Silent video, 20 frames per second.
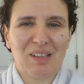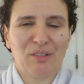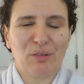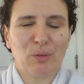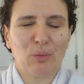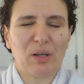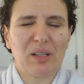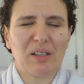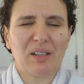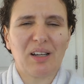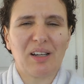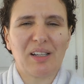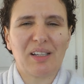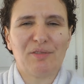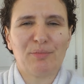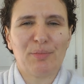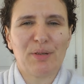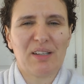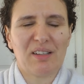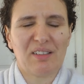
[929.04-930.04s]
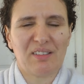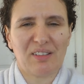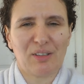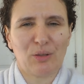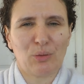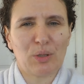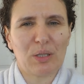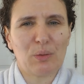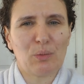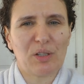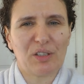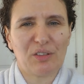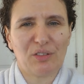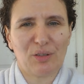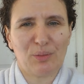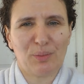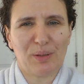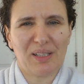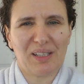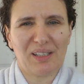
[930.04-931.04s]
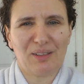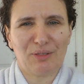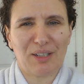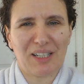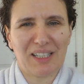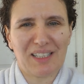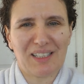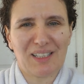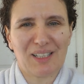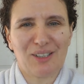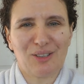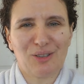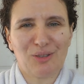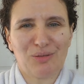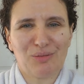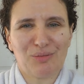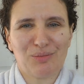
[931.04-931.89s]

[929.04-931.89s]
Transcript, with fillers: So, what kind of person do we want to be right now?